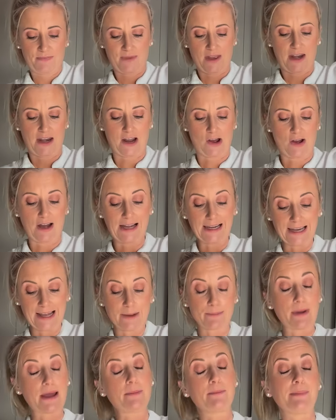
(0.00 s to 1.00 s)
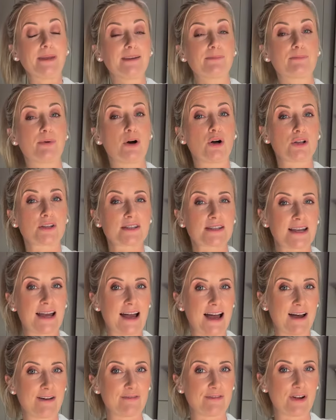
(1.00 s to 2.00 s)
Now I like my meatballs to
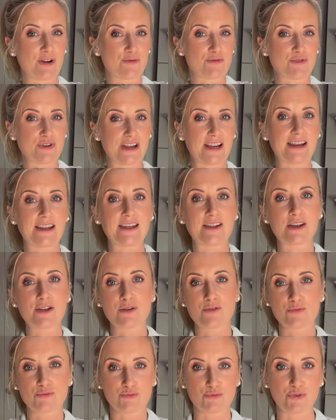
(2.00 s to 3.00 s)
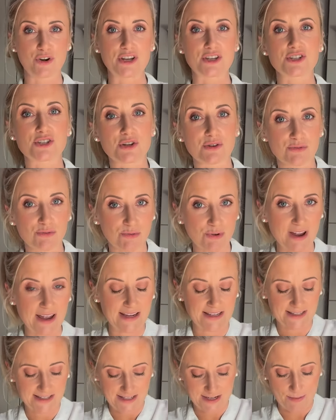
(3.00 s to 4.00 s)
have a really rich
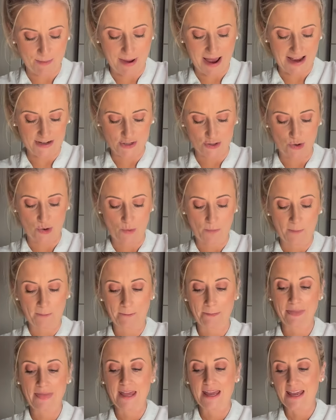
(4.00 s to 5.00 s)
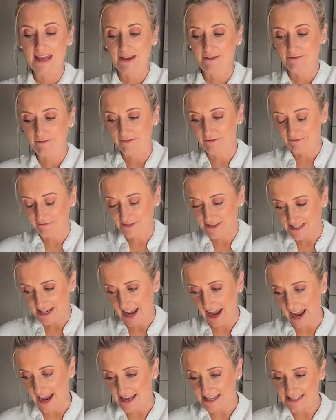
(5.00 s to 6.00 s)
red tomato
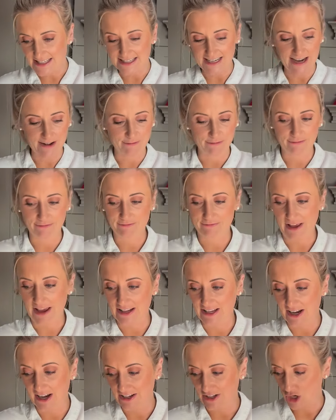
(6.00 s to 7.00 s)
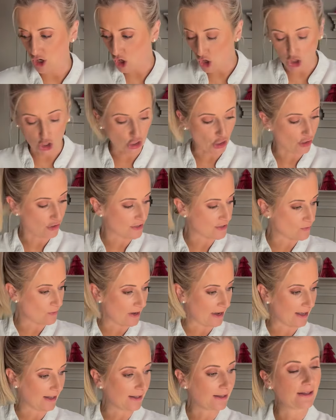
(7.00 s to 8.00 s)
taste and kind of colour as
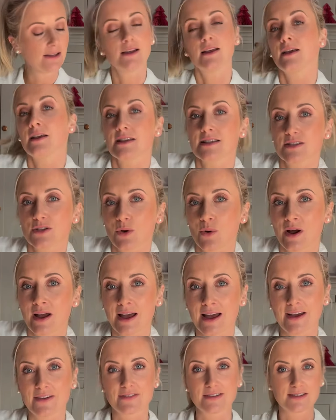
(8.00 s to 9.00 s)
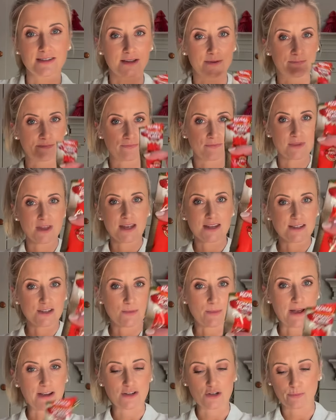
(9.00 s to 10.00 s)
well. So I have some
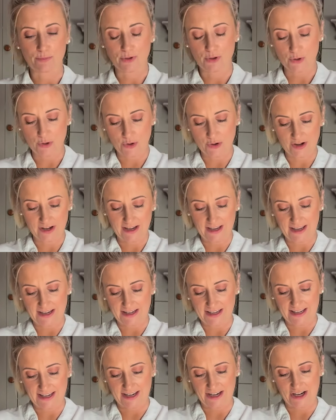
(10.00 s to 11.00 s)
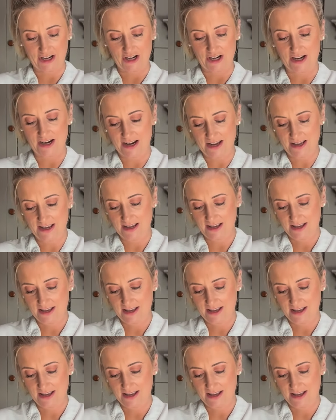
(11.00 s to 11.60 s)
tomato puree in here.